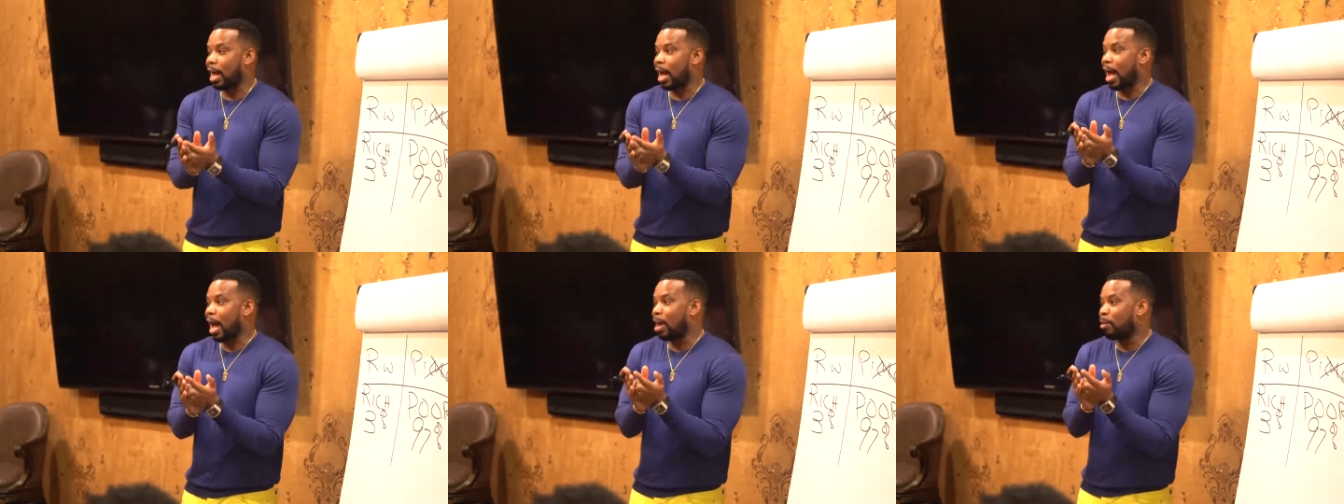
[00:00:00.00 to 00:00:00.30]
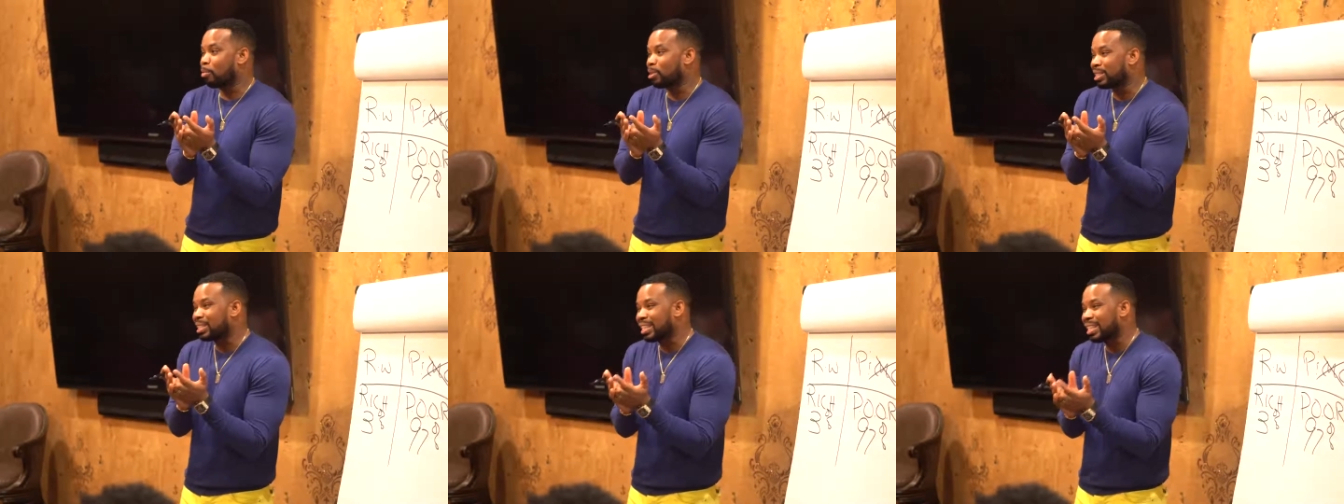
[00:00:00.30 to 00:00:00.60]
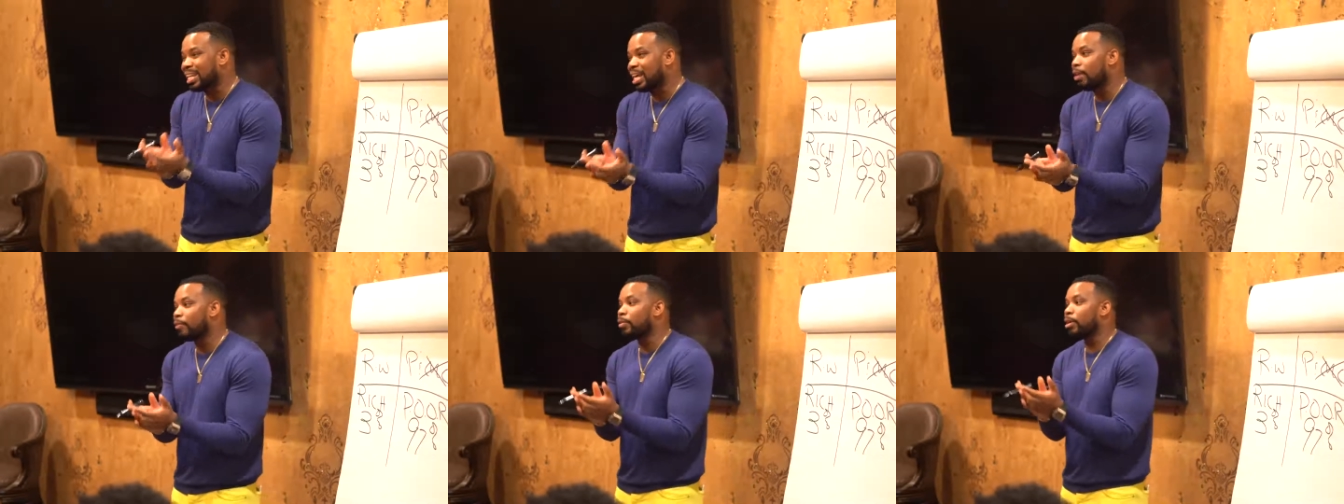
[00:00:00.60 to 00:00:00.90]
I was
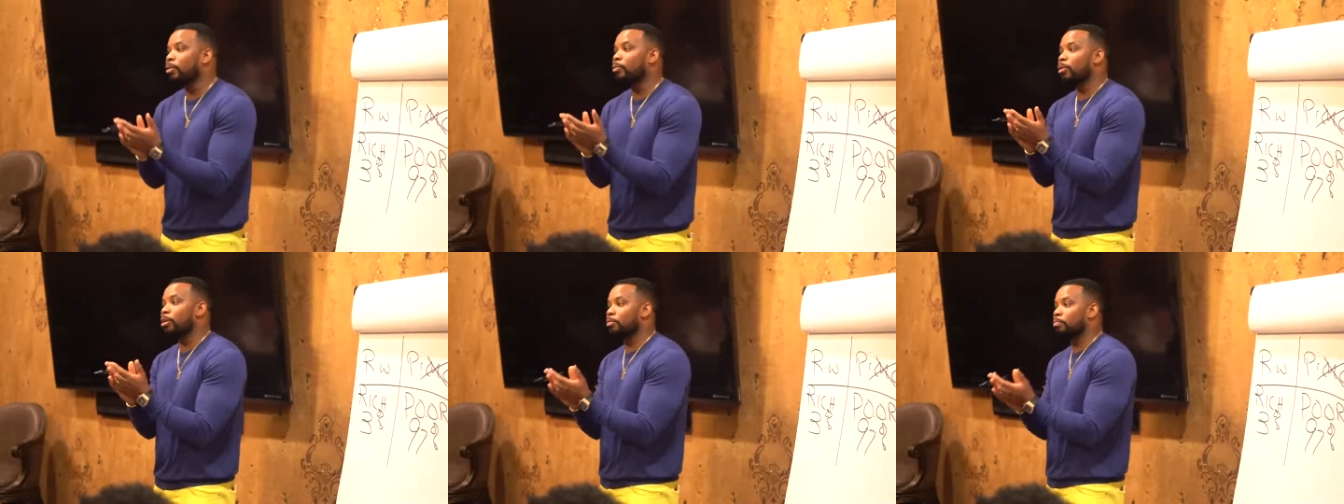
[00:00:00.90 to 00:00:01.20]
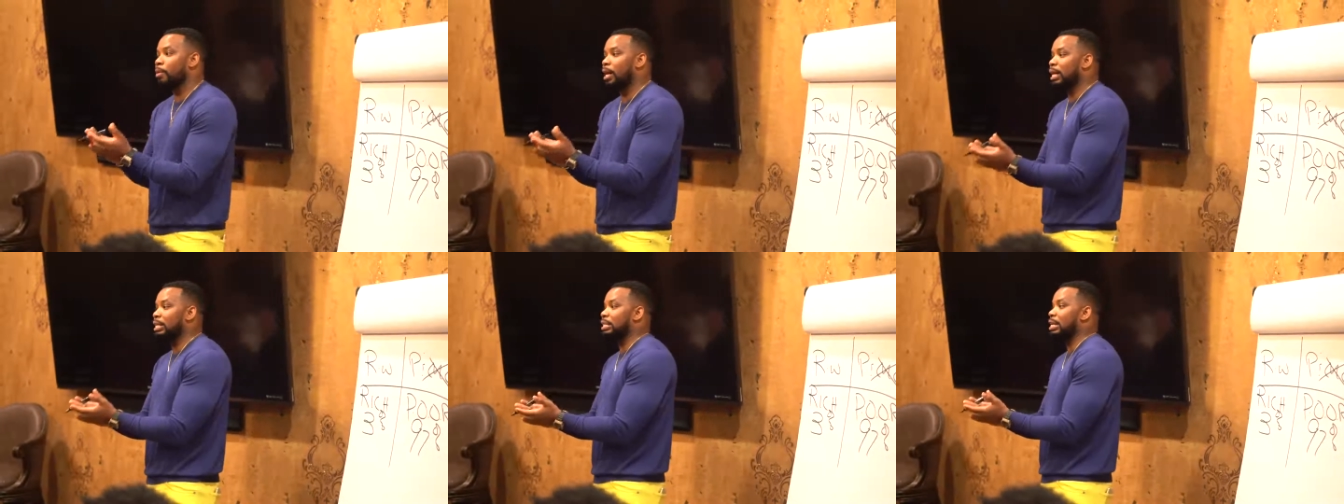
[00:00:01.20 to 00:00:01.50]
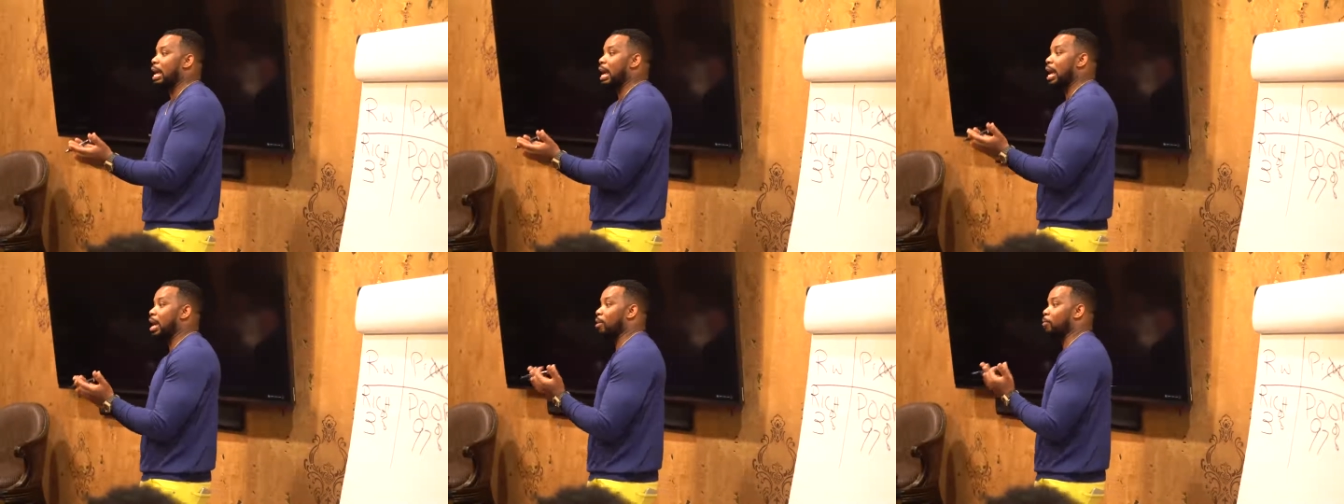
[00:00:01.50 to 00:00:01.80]
living with my
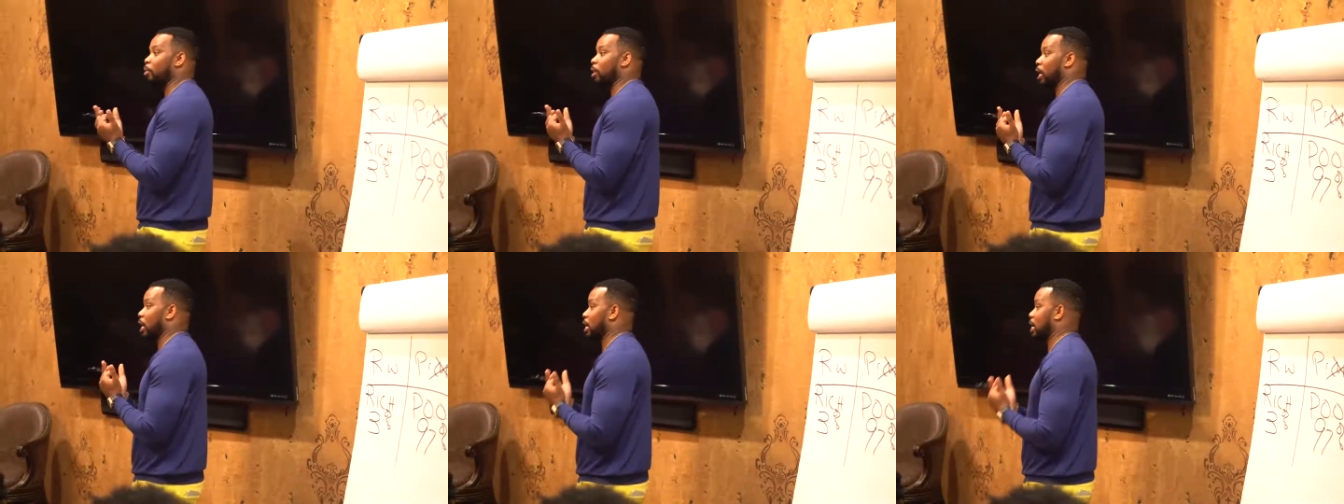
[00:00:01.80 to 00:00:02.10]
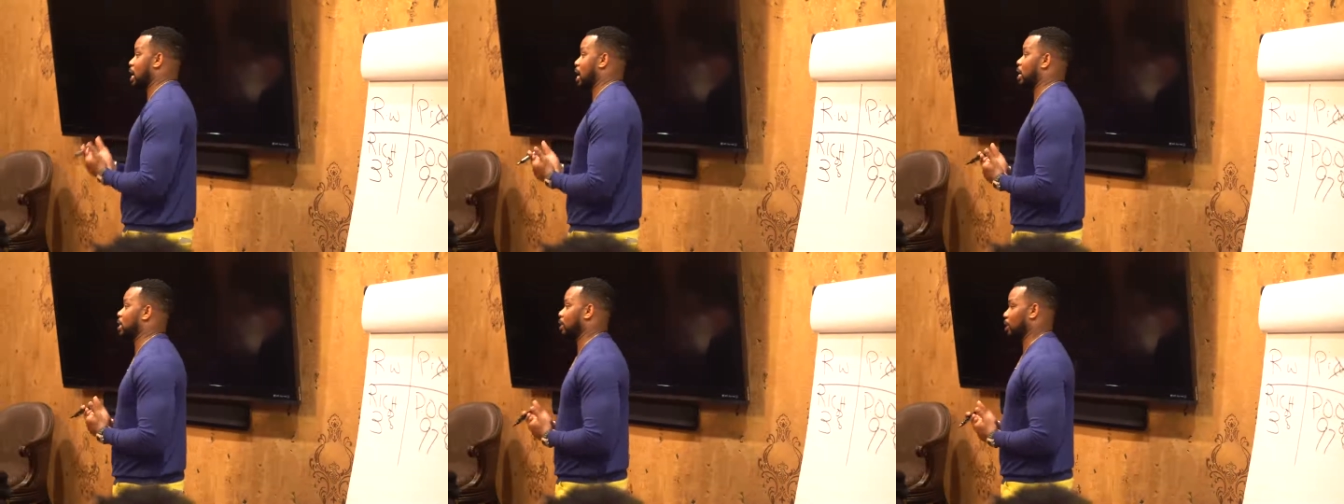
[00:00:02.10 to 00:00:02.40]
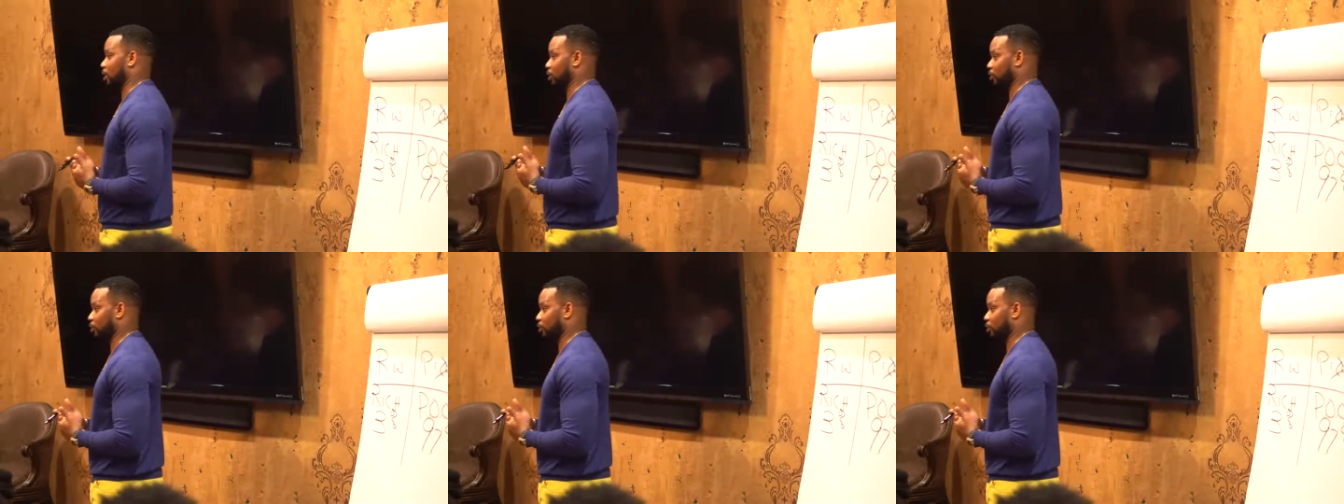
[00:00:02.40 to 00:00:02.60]
dad when I got